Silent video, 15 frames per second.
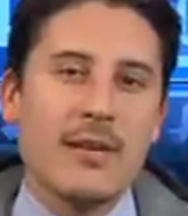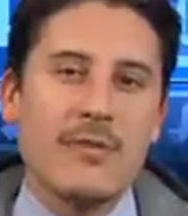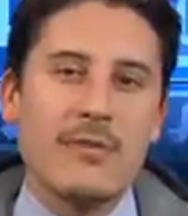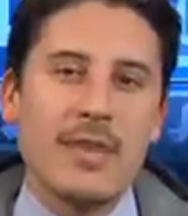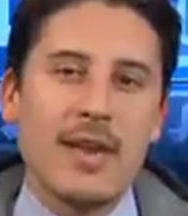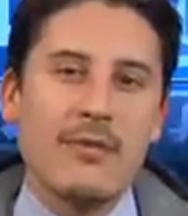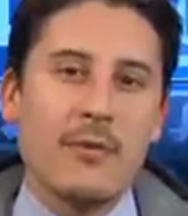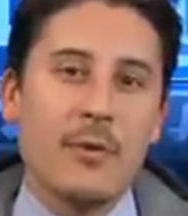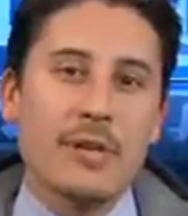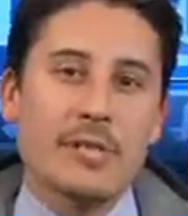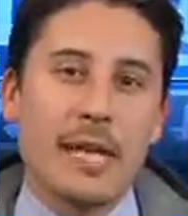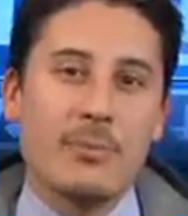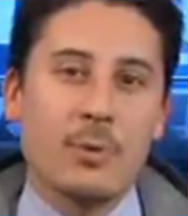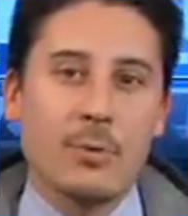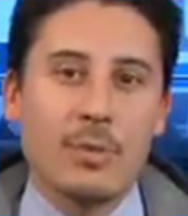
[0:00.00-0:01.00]
If they, for
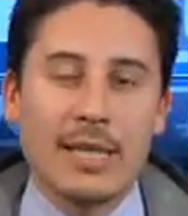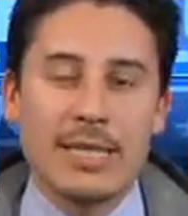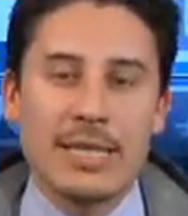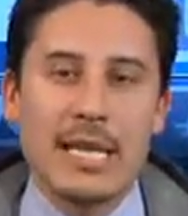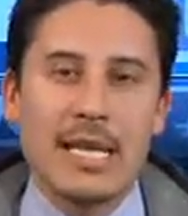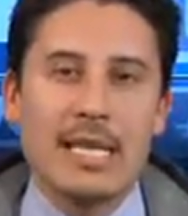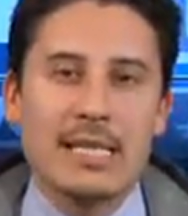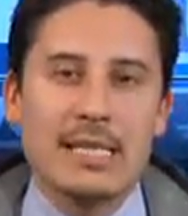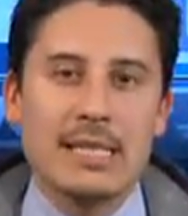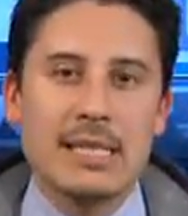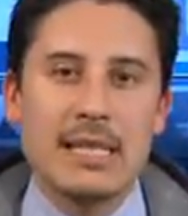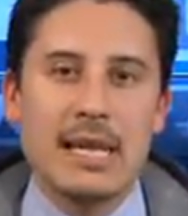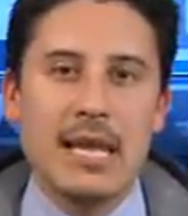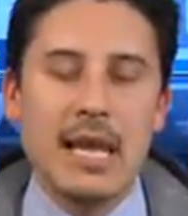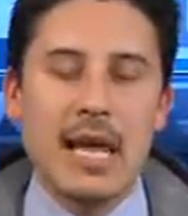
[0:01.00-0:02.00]
example, play
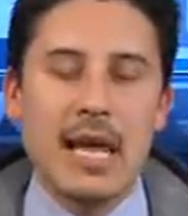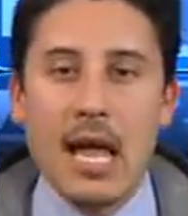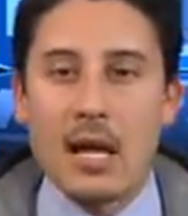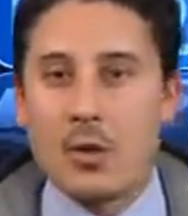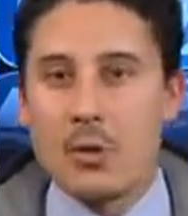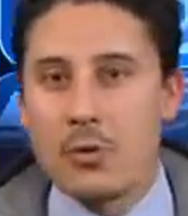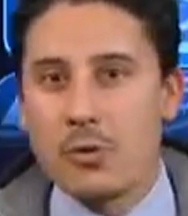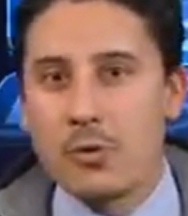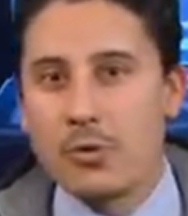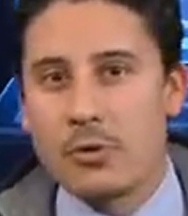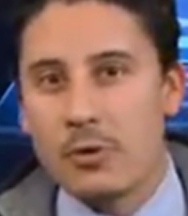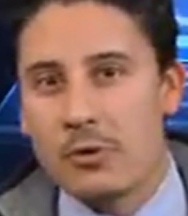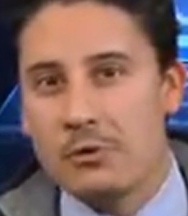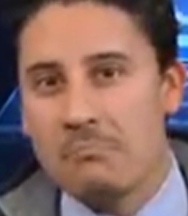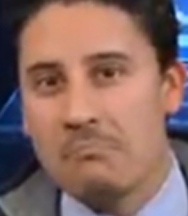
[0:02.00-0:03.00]
tennis and you do
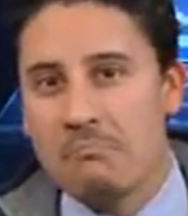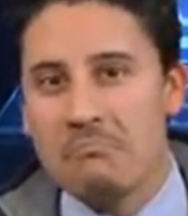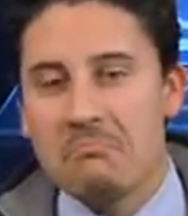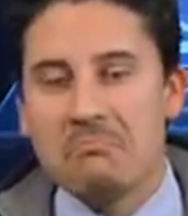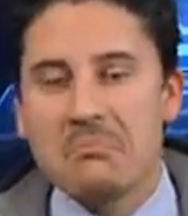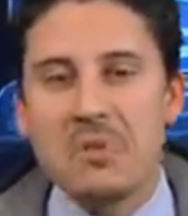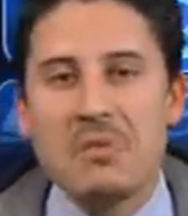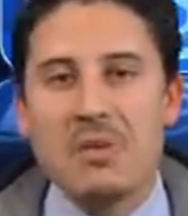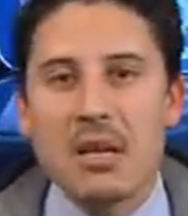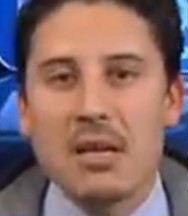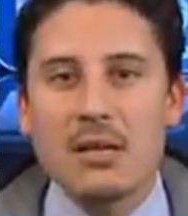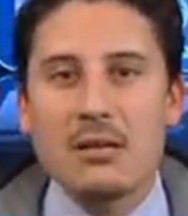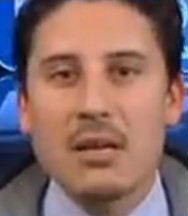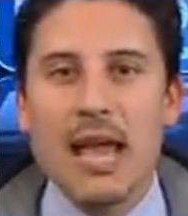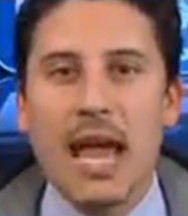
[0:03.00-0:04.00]
too, you're
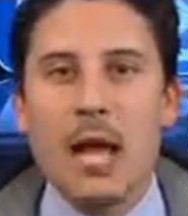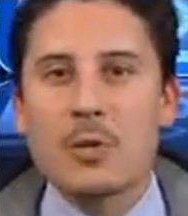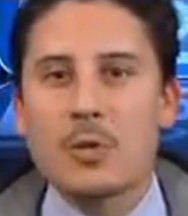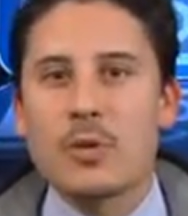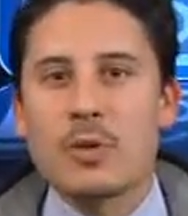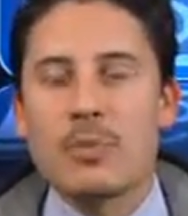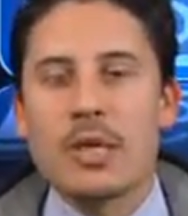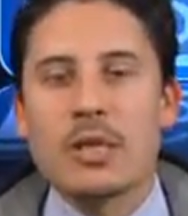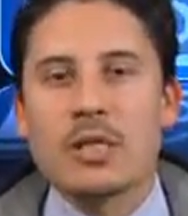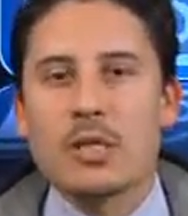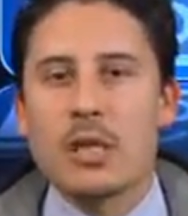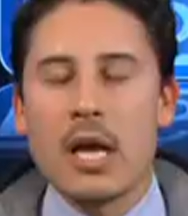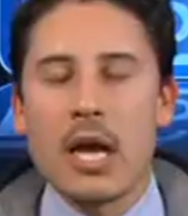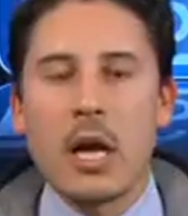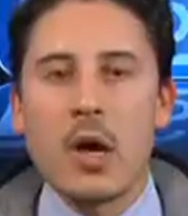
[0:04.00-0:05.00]
going to casually
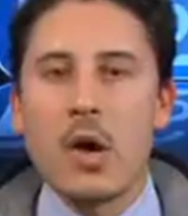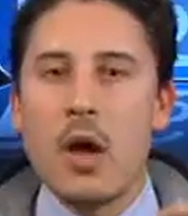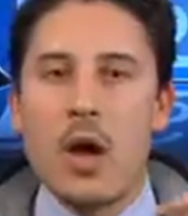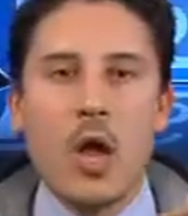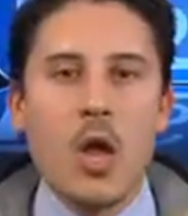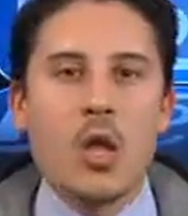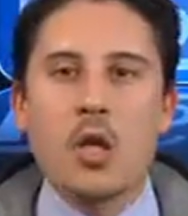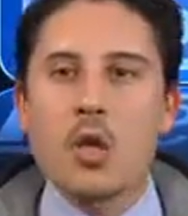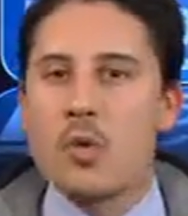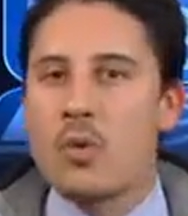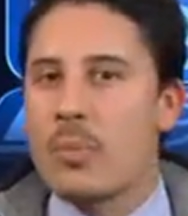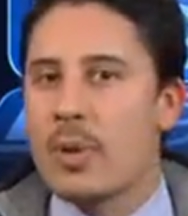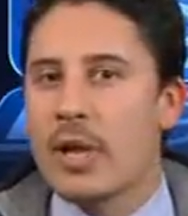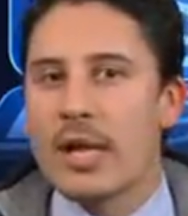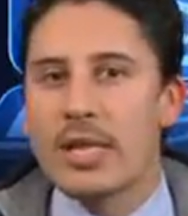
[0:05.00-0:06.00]
mention how
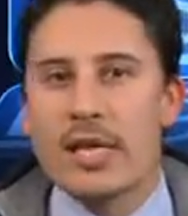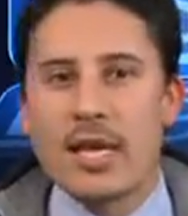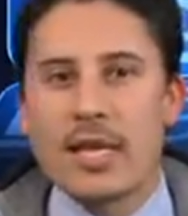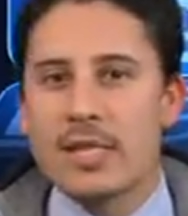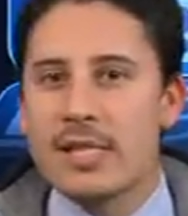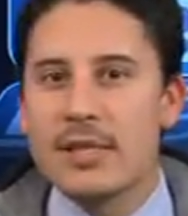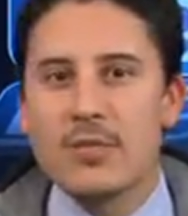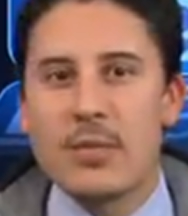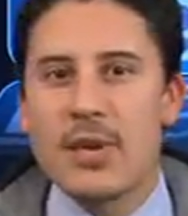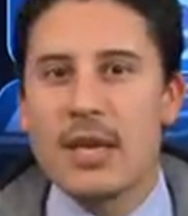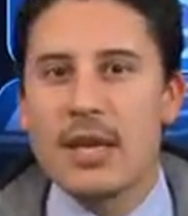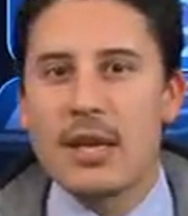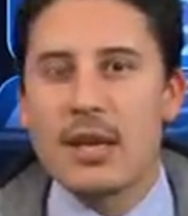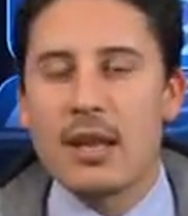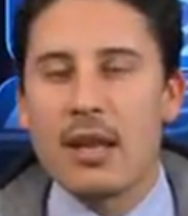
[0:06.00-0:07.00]
you were playing tennis this
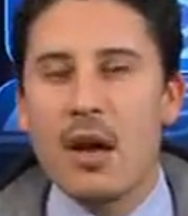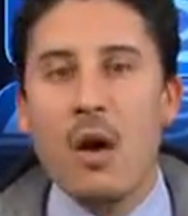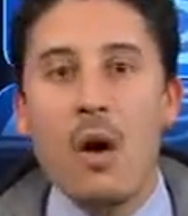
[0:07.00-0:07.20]
weekend.